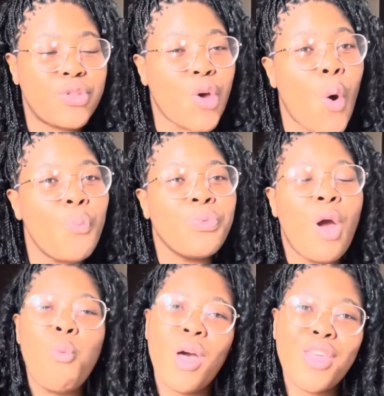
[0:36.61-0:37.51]
So
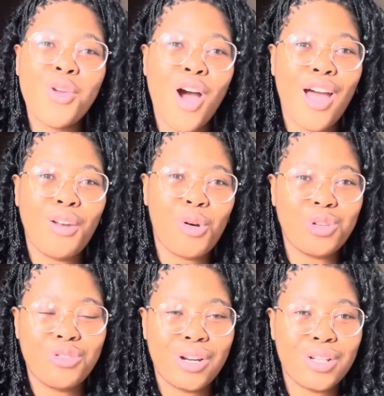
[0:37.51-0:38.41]
whether you are a law
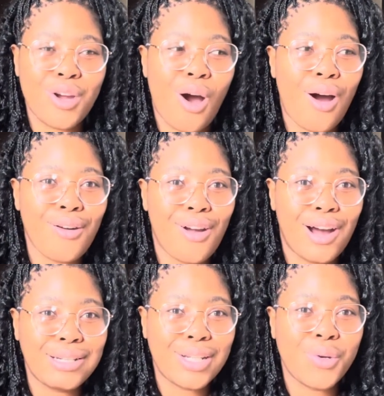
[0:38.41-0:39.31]
student or not,